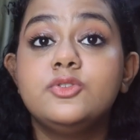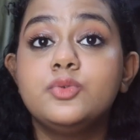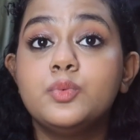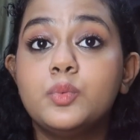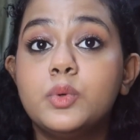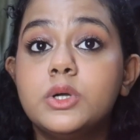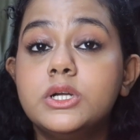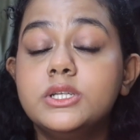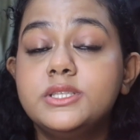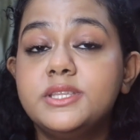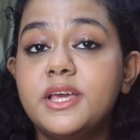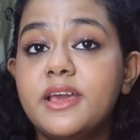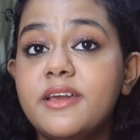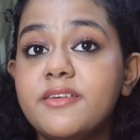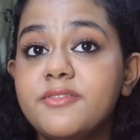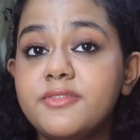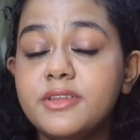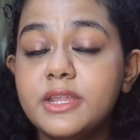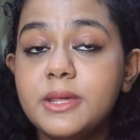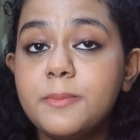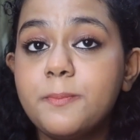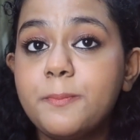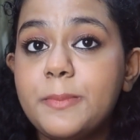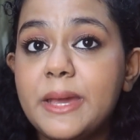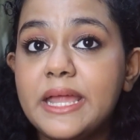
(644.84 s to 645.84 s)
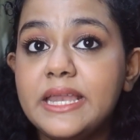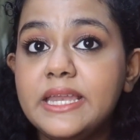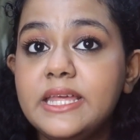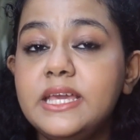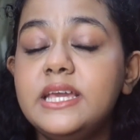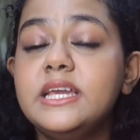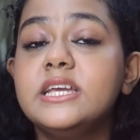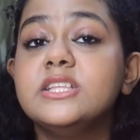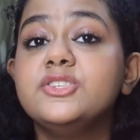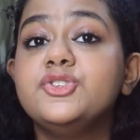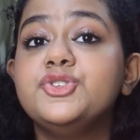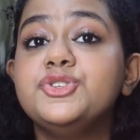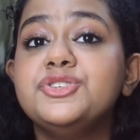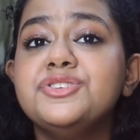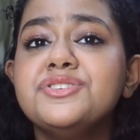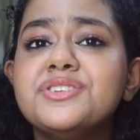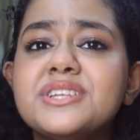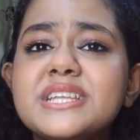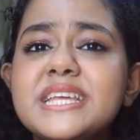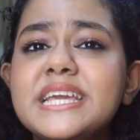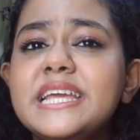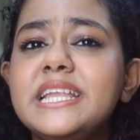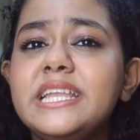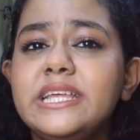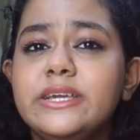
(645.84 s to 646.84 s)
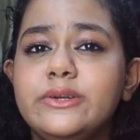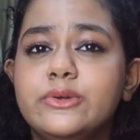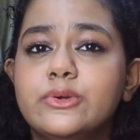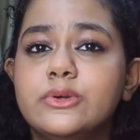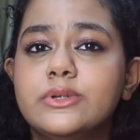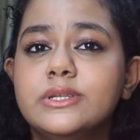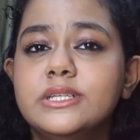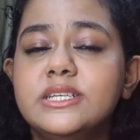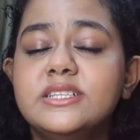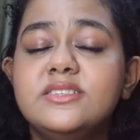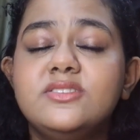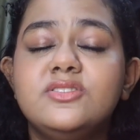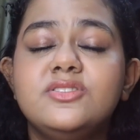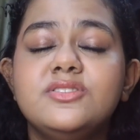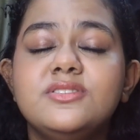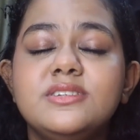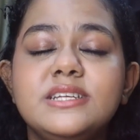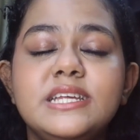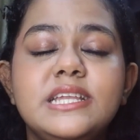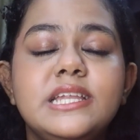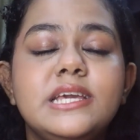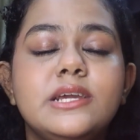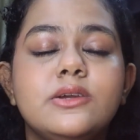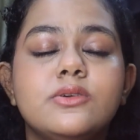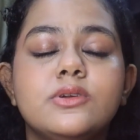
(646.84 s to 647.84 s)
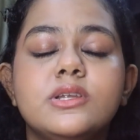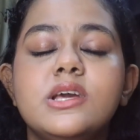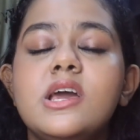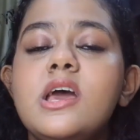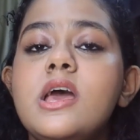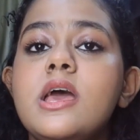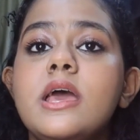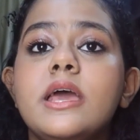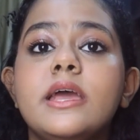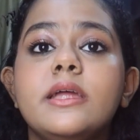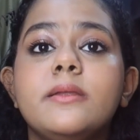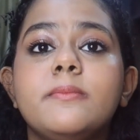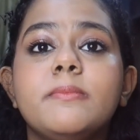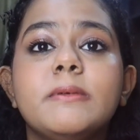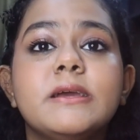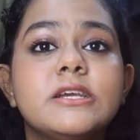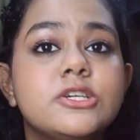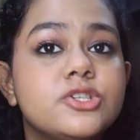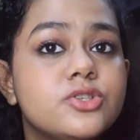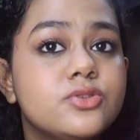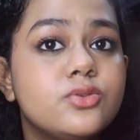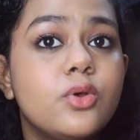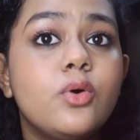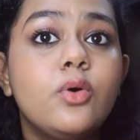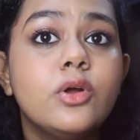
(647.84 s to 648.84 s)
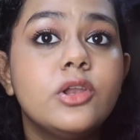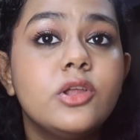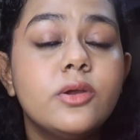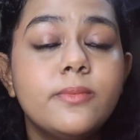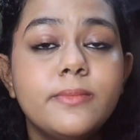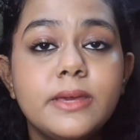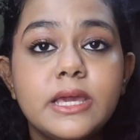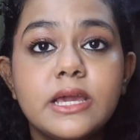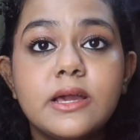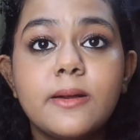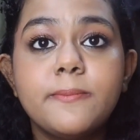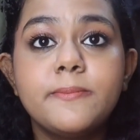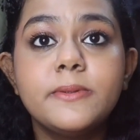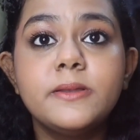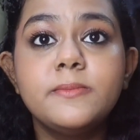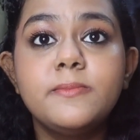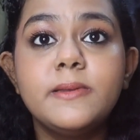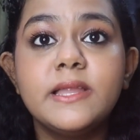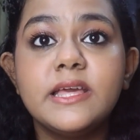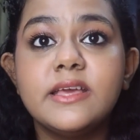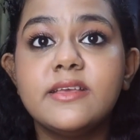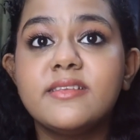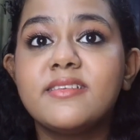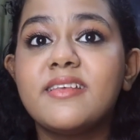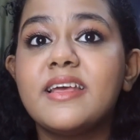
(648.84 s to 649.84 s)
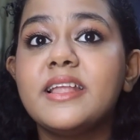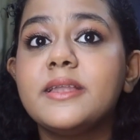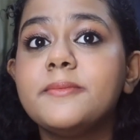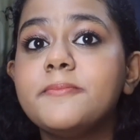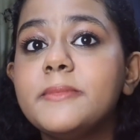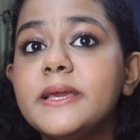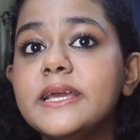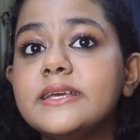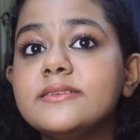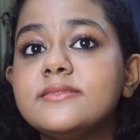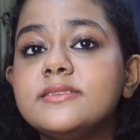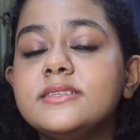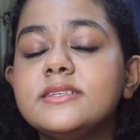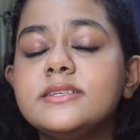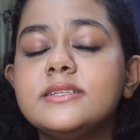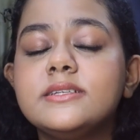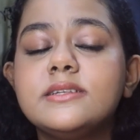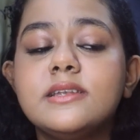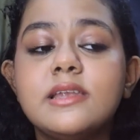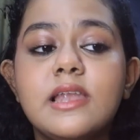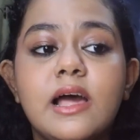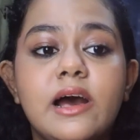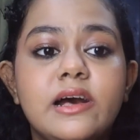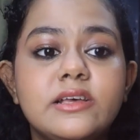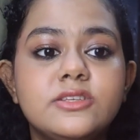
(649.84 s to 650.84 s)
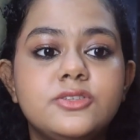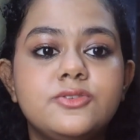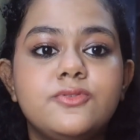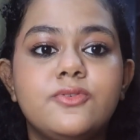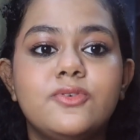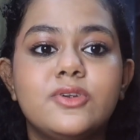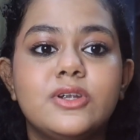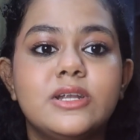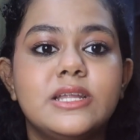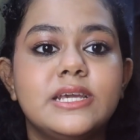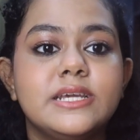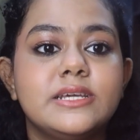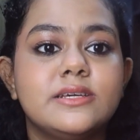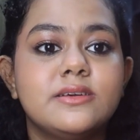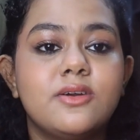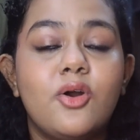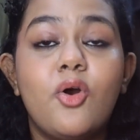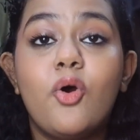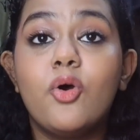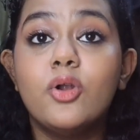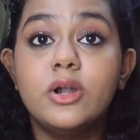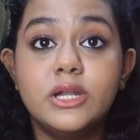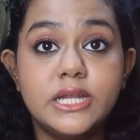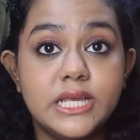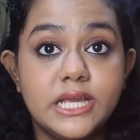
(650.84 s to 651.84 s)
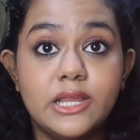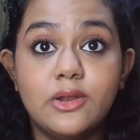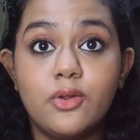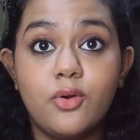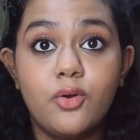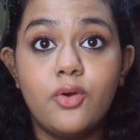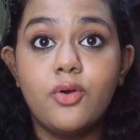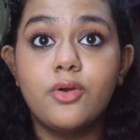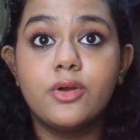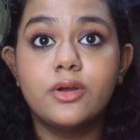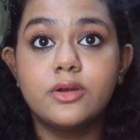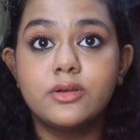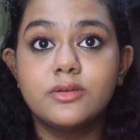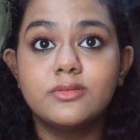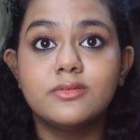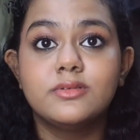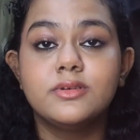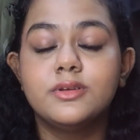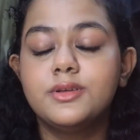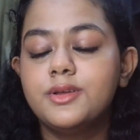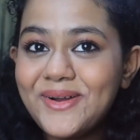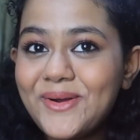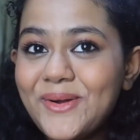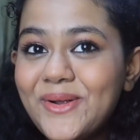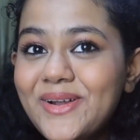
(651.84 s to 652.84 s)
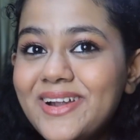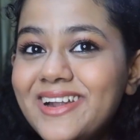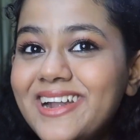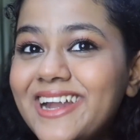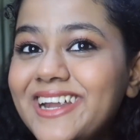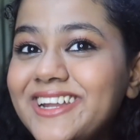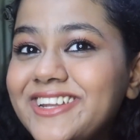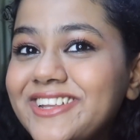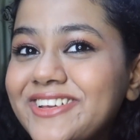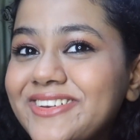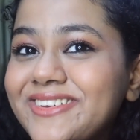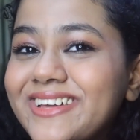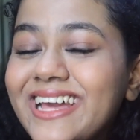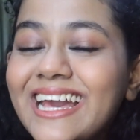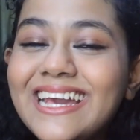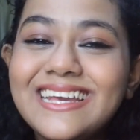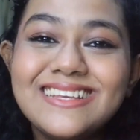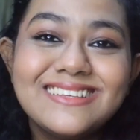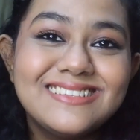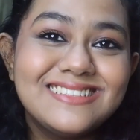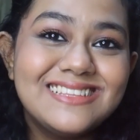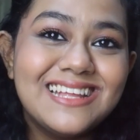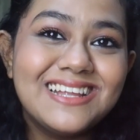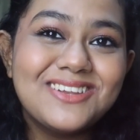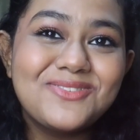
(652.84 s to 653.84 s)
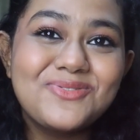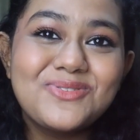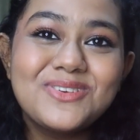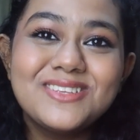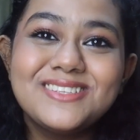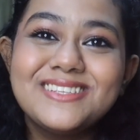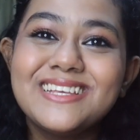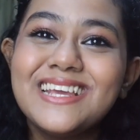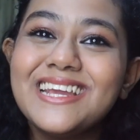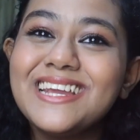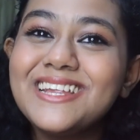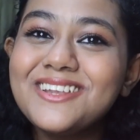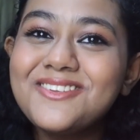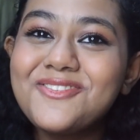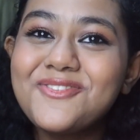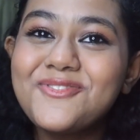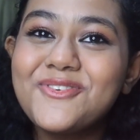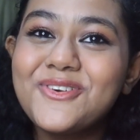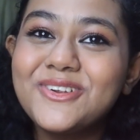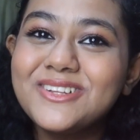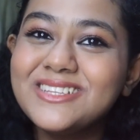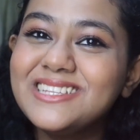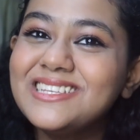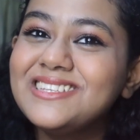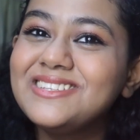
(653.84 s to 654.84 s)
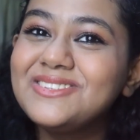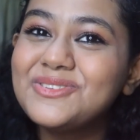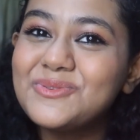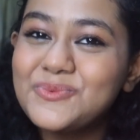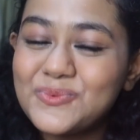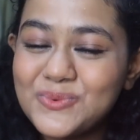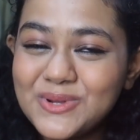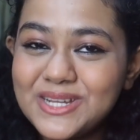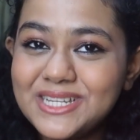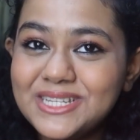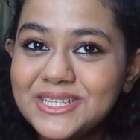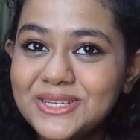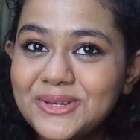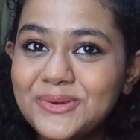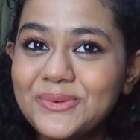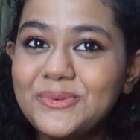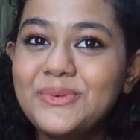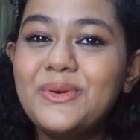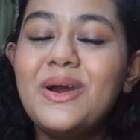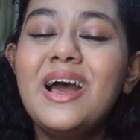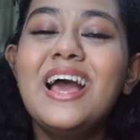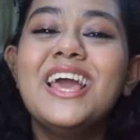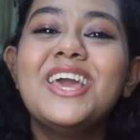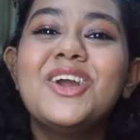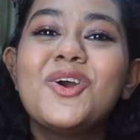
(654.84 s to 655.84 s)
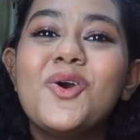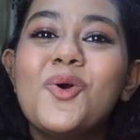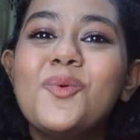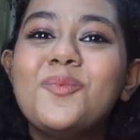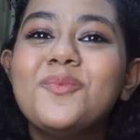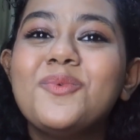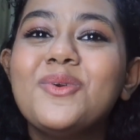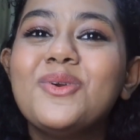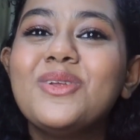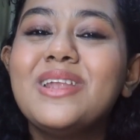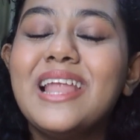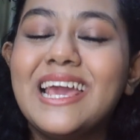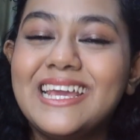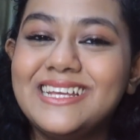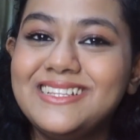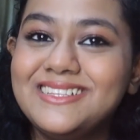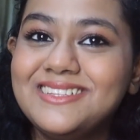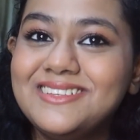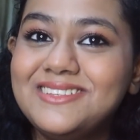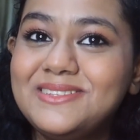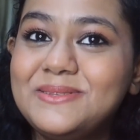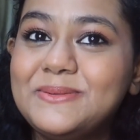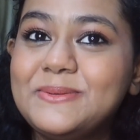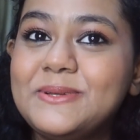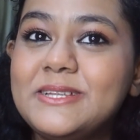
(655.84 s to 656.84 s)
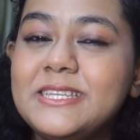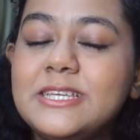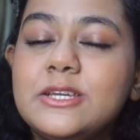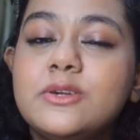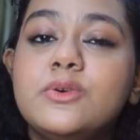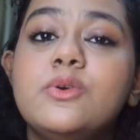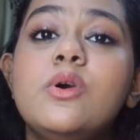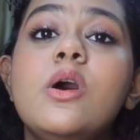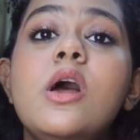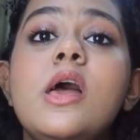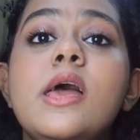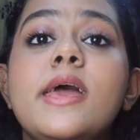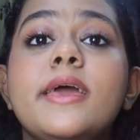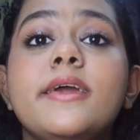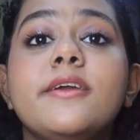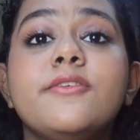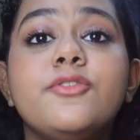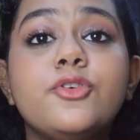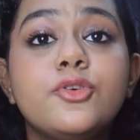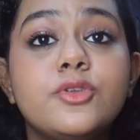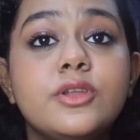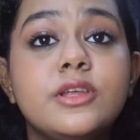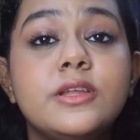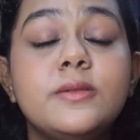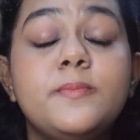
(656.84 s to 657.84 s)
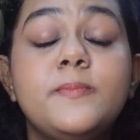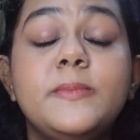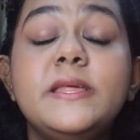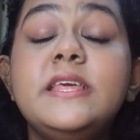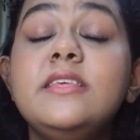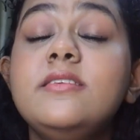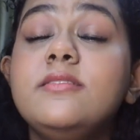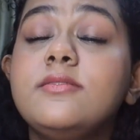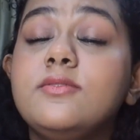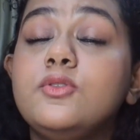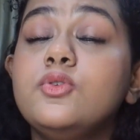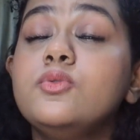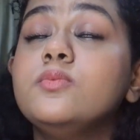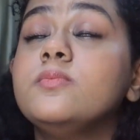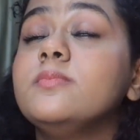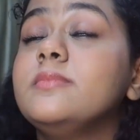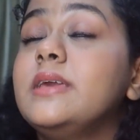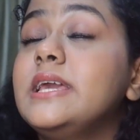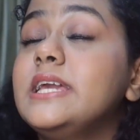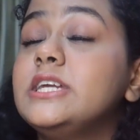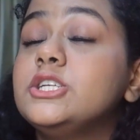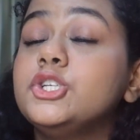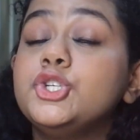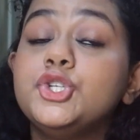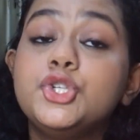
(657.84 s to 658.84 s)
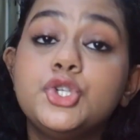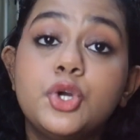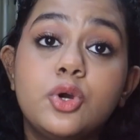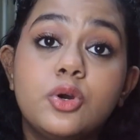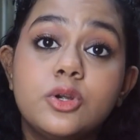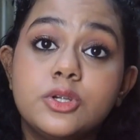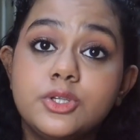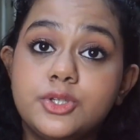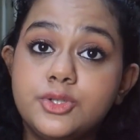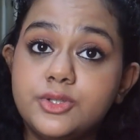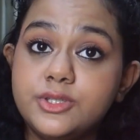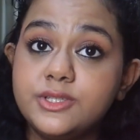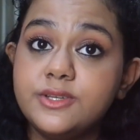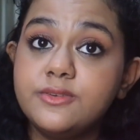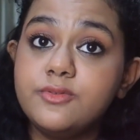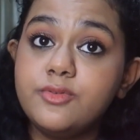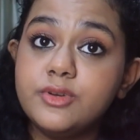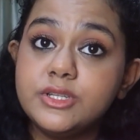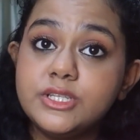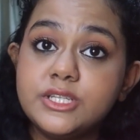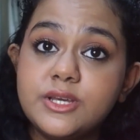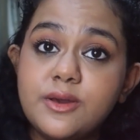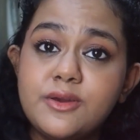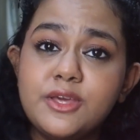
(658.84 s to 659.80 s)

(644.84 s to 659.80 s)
it's worth every penny. It's really good. It's really good. It meshes all your makeup in place and makes it last for like all day long. Alright, you guys, that was it for this video. I hope you liked this video. If you did, please do make sure to give it